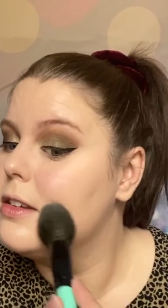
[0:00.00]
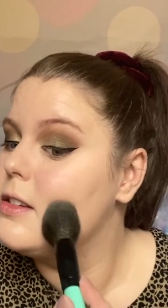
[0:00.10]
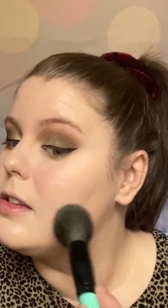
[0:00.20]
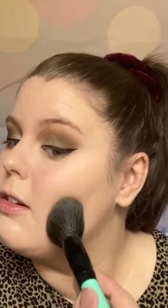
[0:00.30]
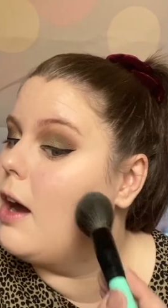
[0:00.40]

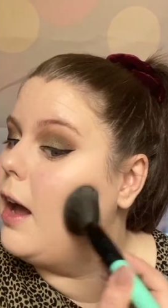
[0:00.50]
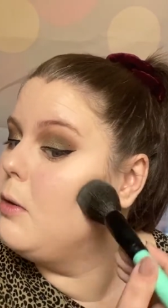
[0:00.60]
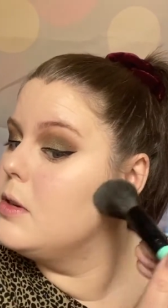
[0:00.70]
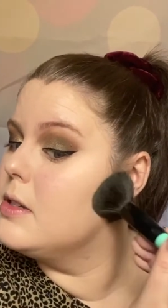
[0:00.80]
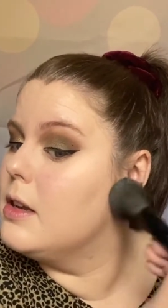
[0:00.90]
So I
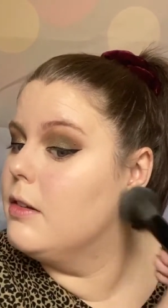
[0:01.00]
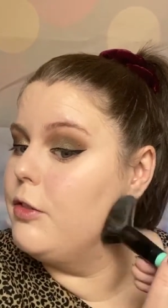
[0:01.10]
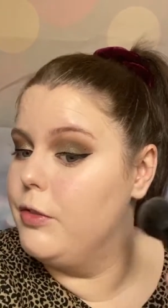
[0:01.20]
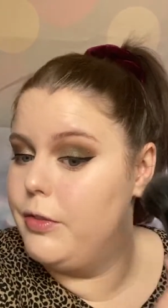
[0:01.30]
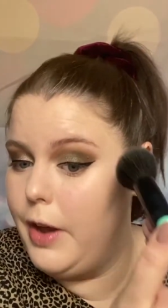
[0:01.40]
was
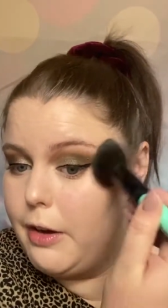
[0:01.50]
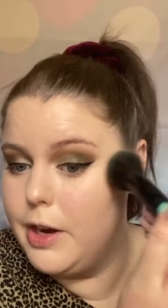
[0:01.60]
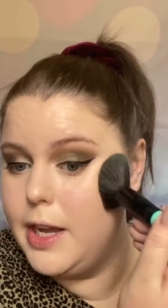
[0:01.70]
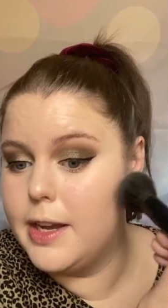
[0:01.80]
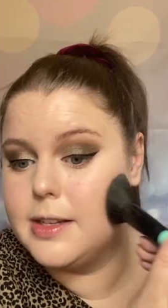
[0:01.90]

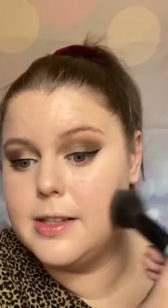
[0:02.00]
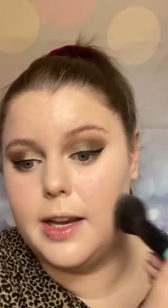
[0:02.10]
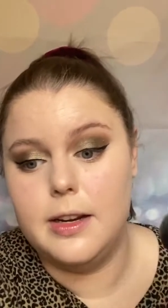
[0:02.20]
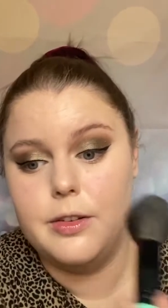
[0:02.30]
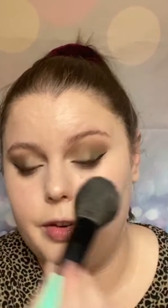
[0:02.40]
very
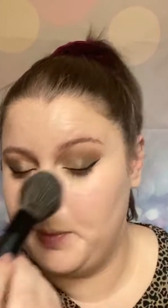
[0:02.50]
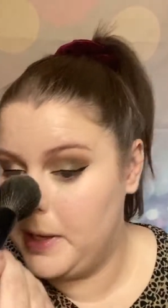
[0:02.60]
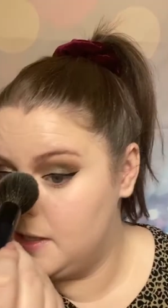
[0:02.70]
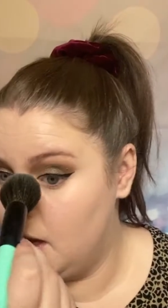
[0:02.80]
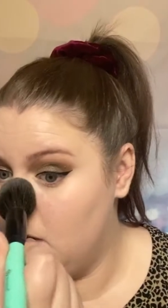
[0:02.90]
excited for
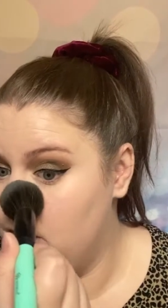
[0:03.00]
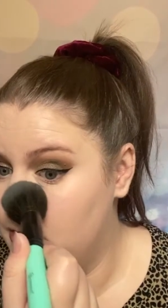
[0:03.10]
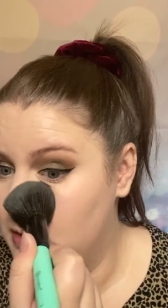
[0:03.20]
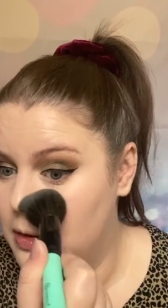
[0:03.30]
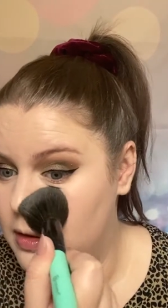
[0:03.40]
myself
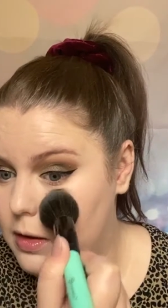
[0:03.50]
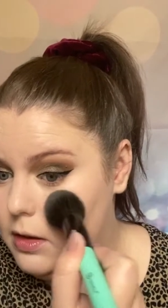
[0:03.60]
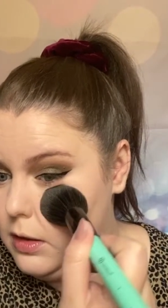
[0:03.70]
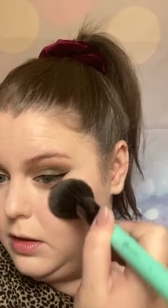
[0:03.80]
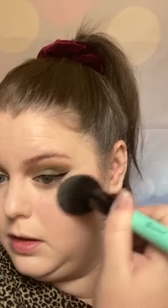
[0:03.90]

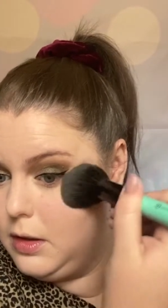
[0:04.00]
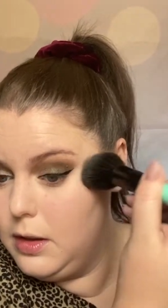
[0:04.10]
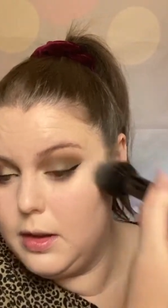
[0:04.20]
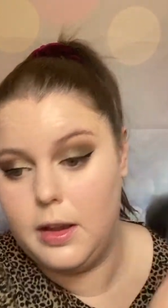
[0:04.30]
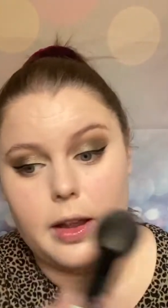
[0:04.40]

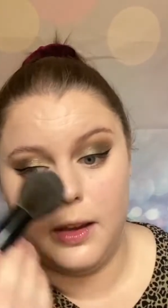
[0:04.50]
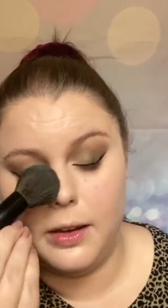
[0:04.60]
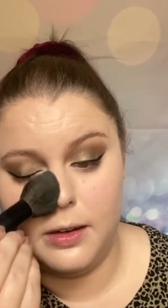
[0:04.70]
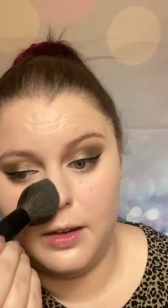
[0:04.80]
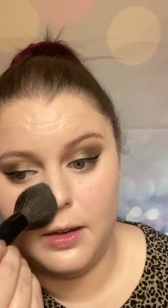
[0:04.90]

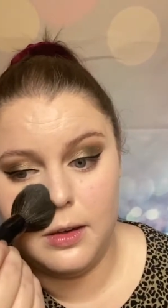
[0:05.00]
and